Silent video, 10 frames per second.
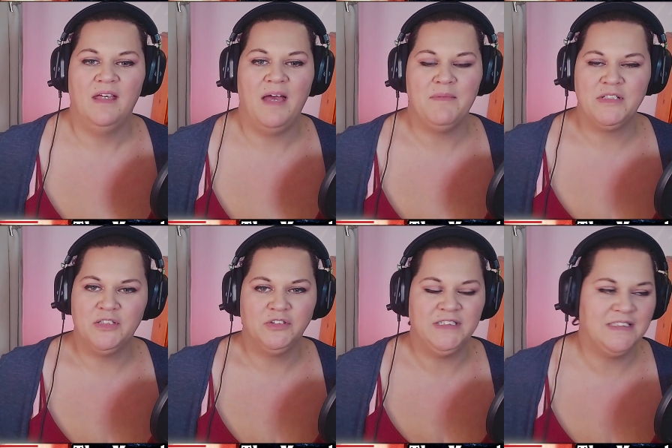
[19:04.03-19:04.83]

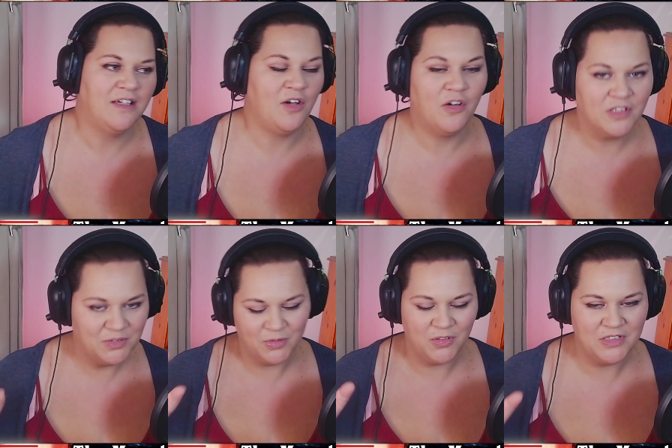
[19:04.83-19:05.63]
until she's like honest
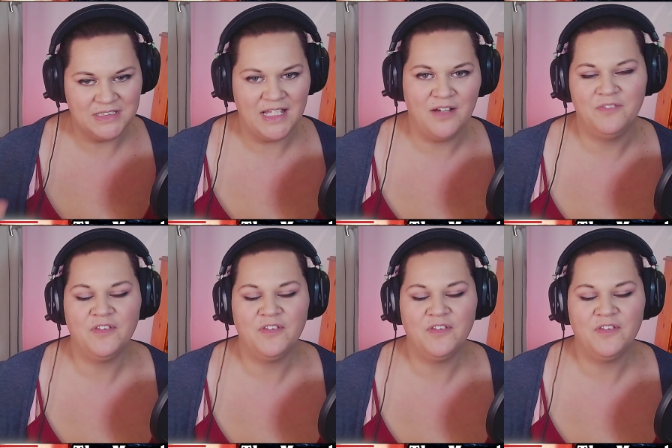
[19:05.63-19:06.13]
with herself.